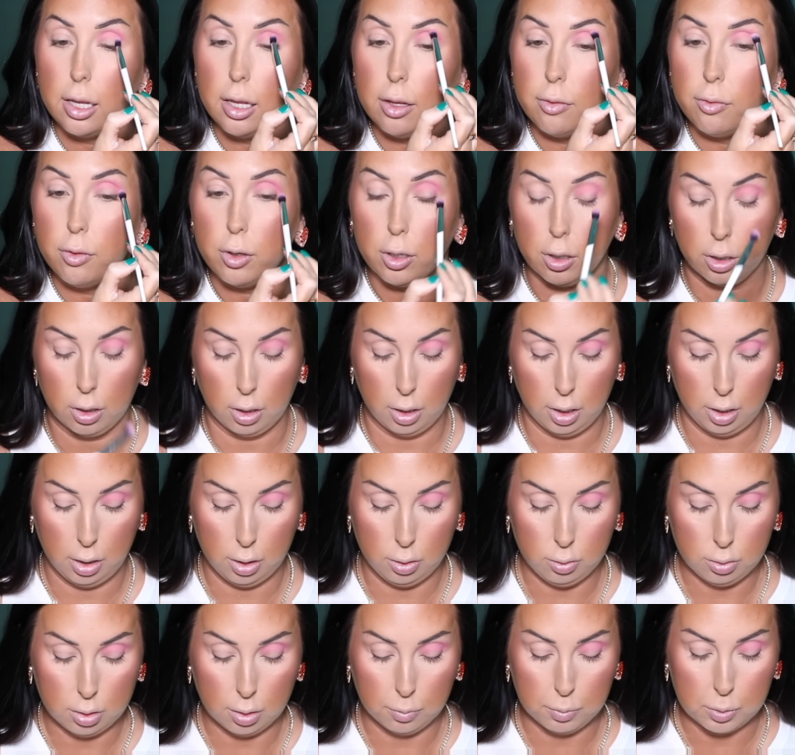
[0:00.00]
If you're a
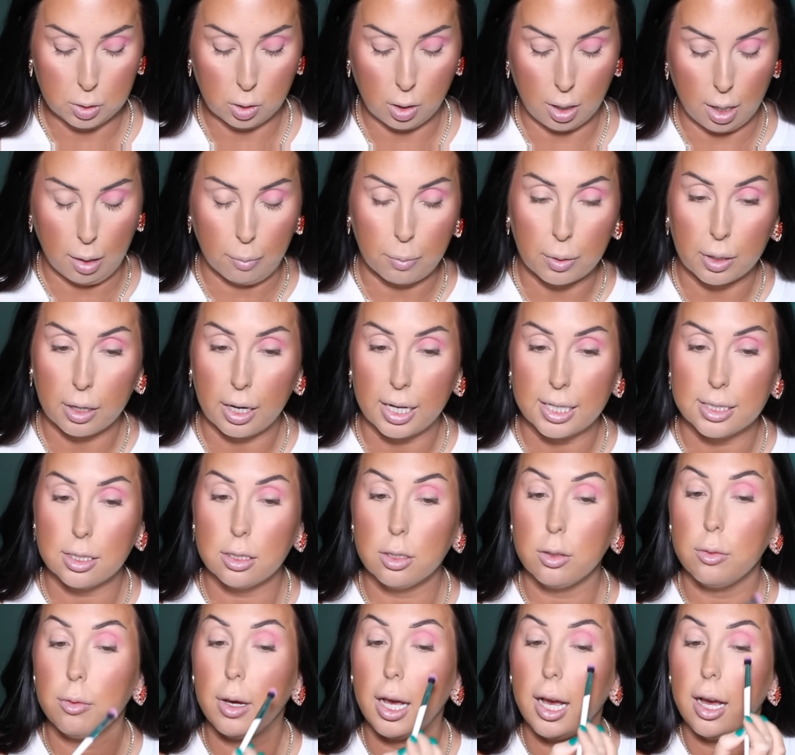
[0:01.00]
new subscriber, I
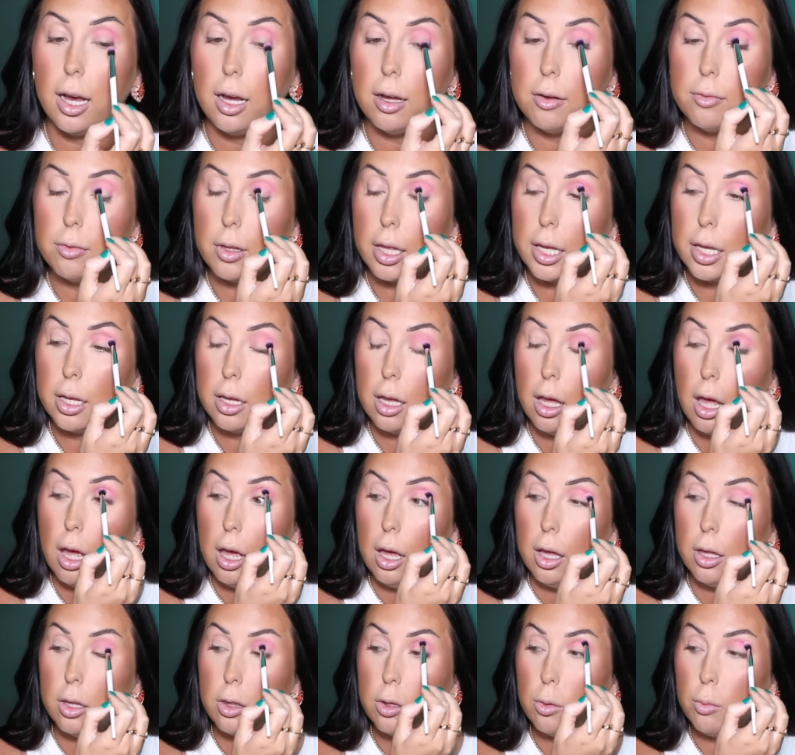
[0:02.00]
do have like
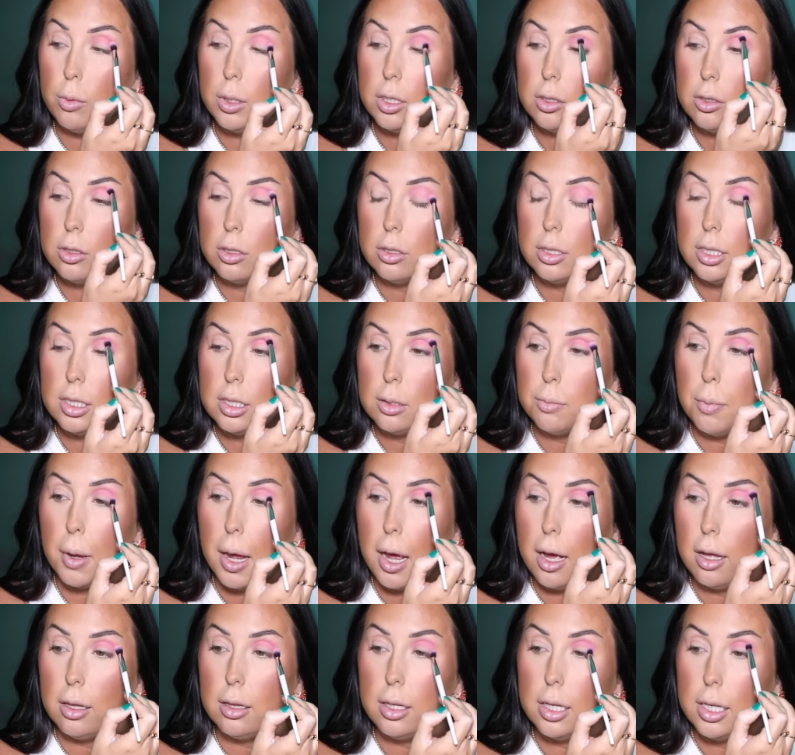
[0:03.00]
the Wilderness
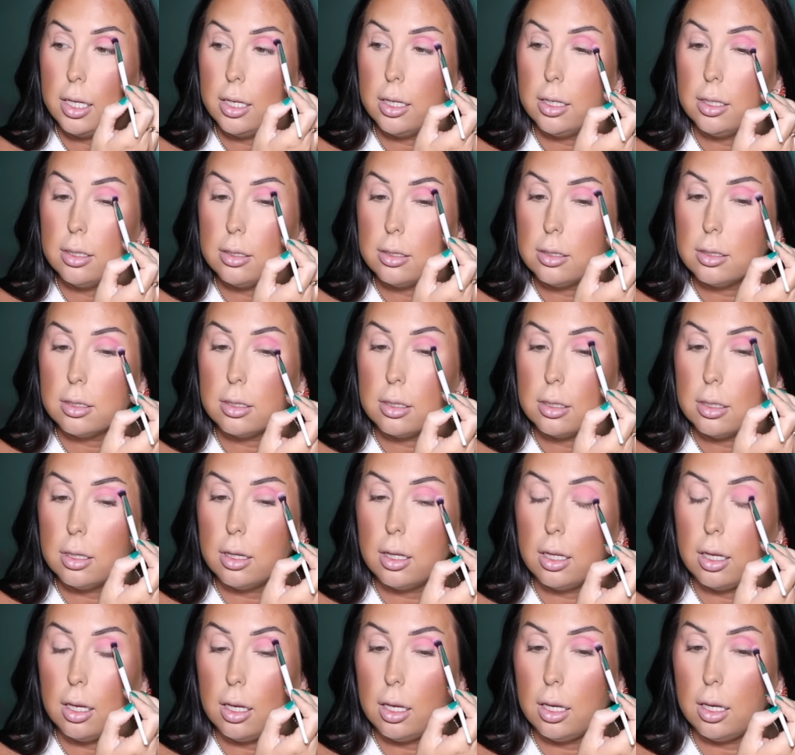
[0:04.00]
palette,
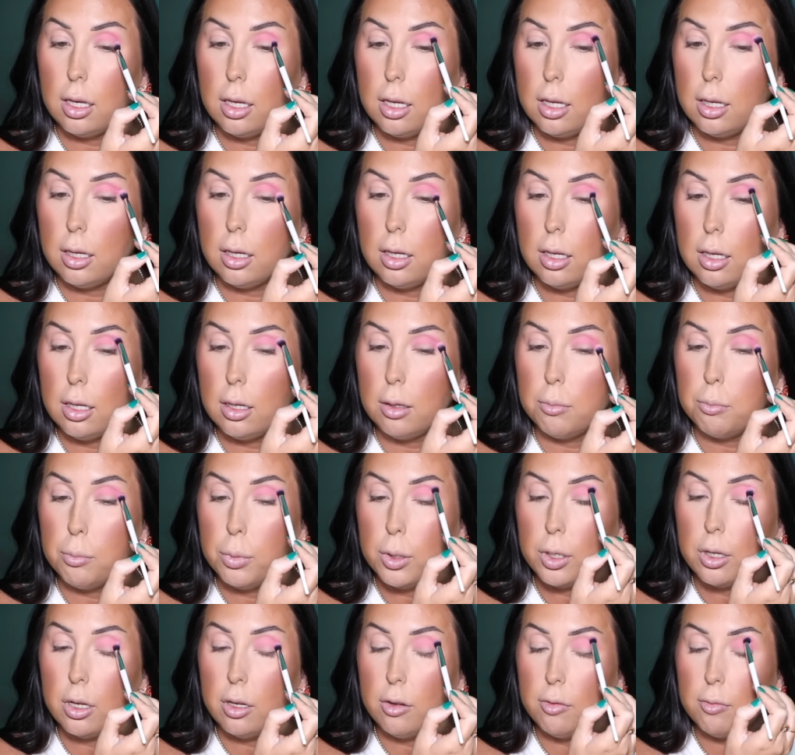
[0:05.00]
the
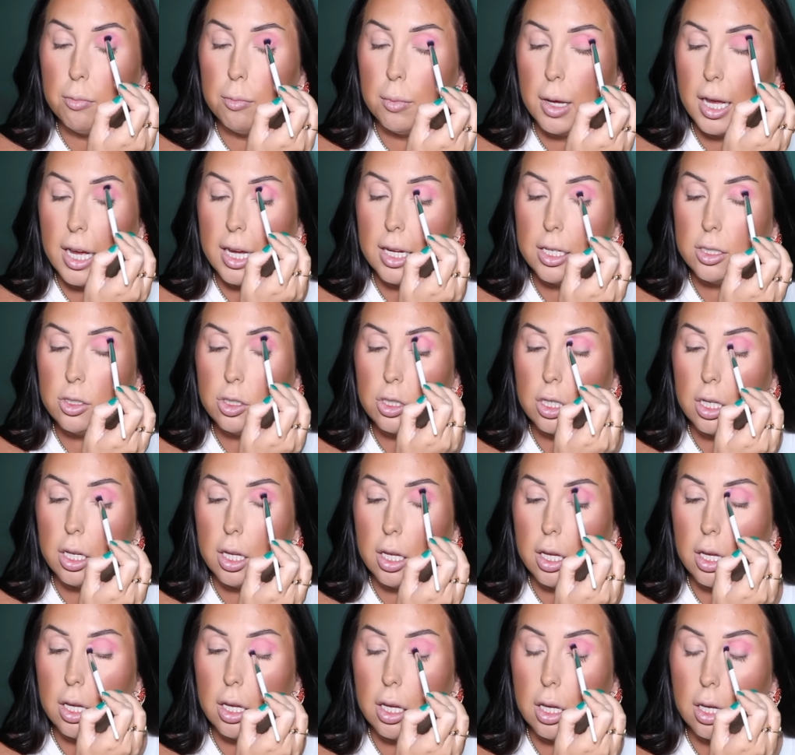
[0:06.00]
Book of
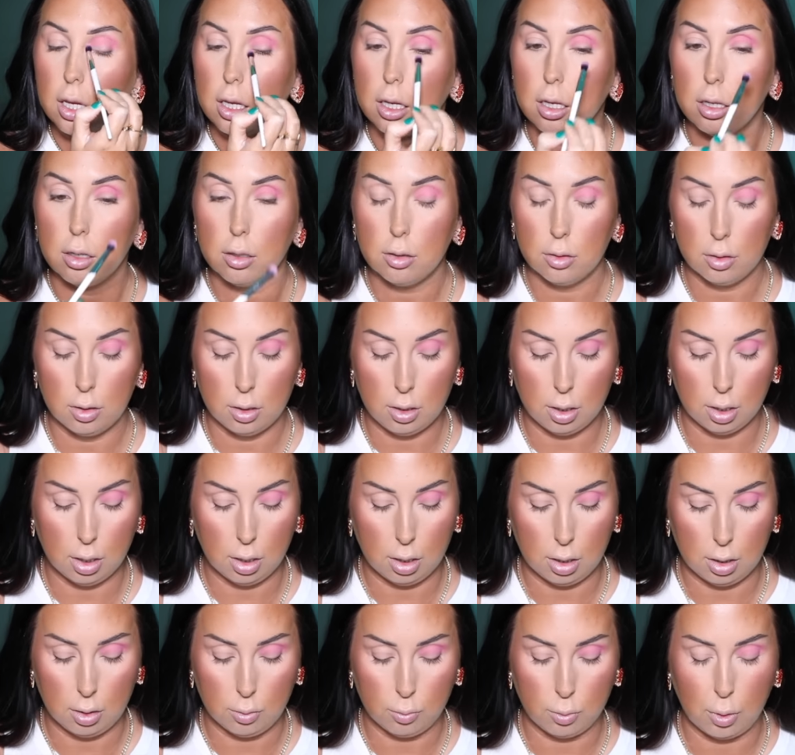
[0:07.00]
Magic,
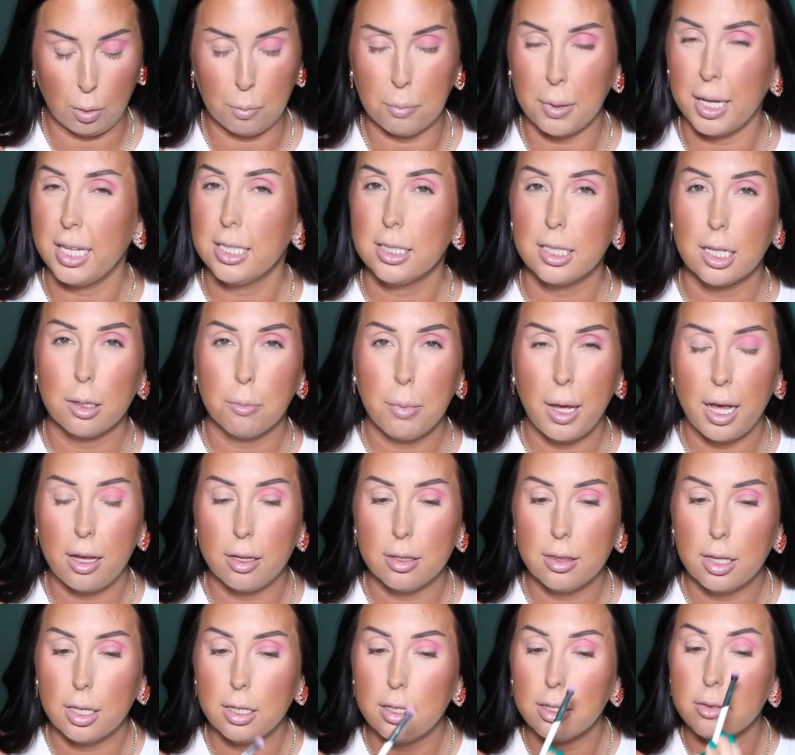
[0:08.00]
the Romantic
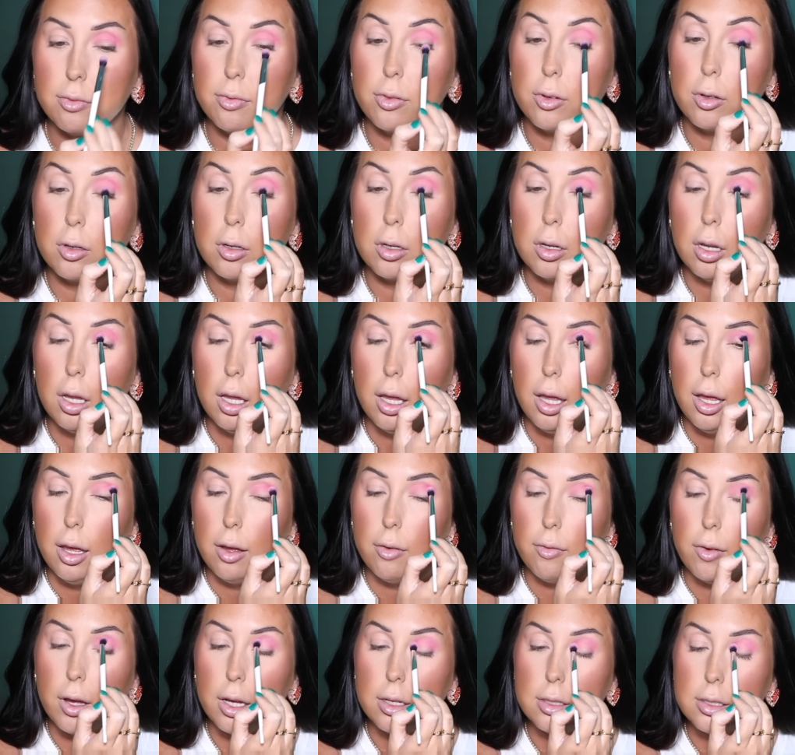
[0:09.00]
palette they did for
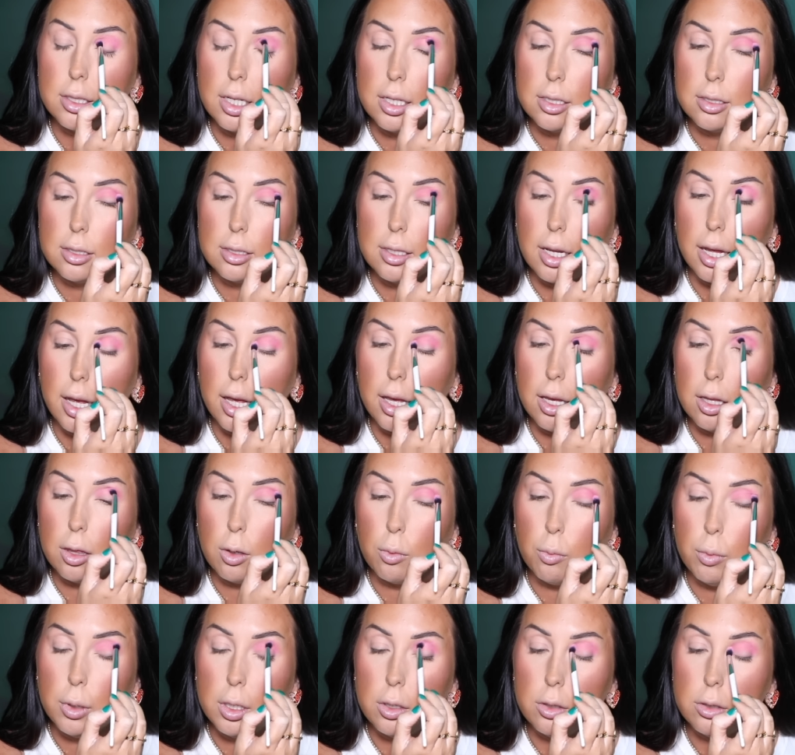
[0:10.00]
Valentine's Day,
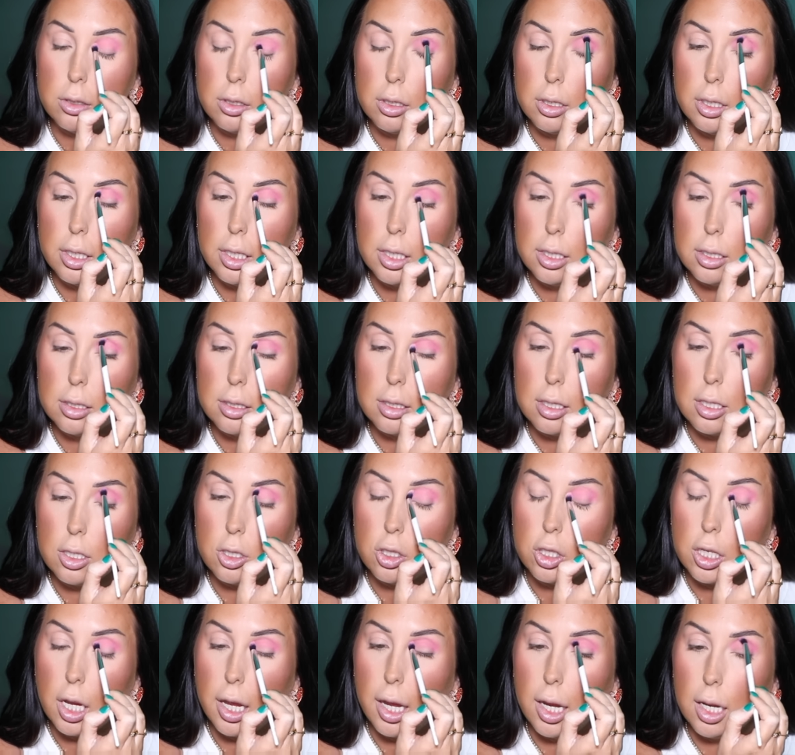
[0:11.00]
the Wilderness, the
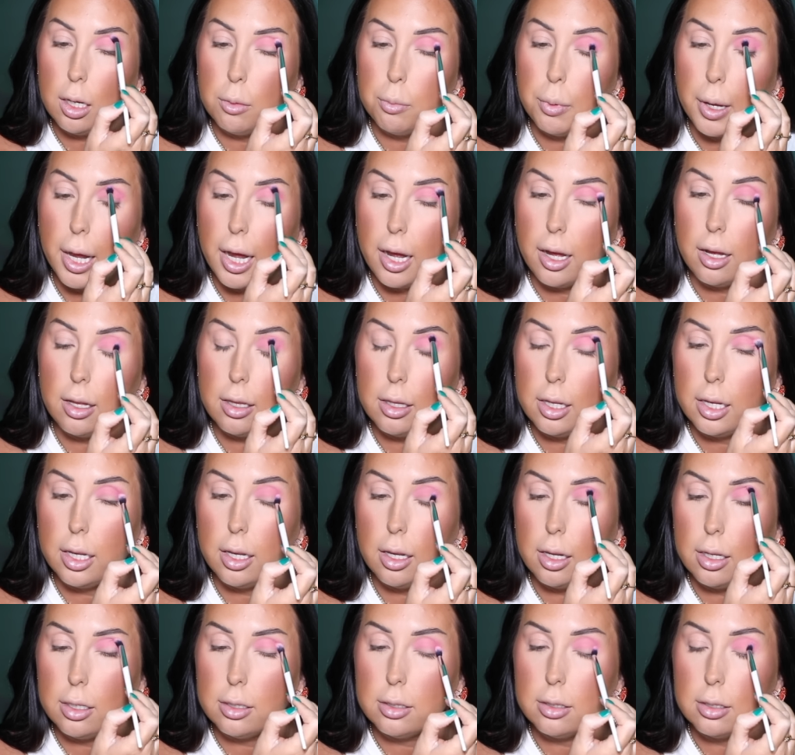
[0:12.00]
Jade
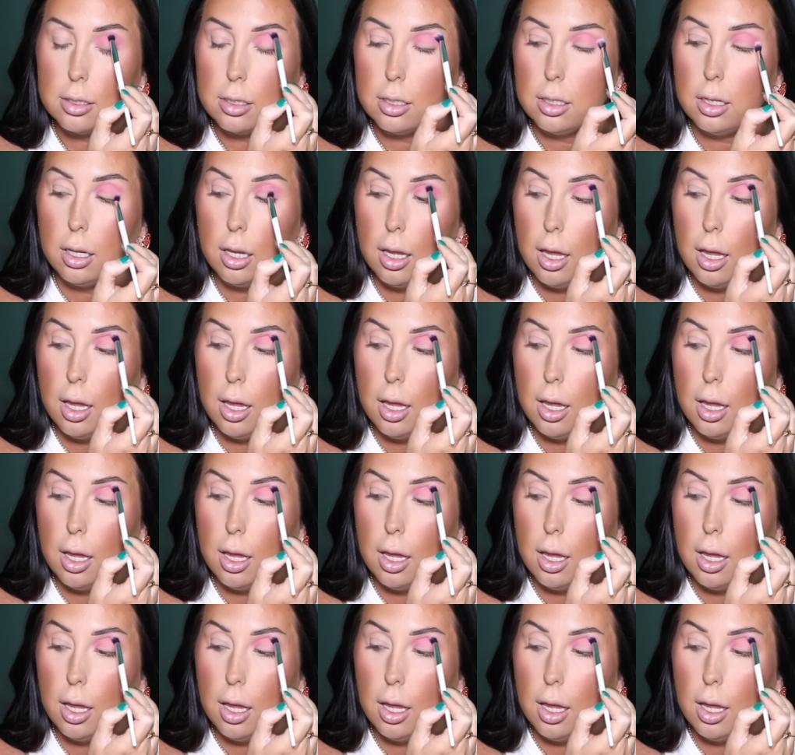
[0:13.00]
palette,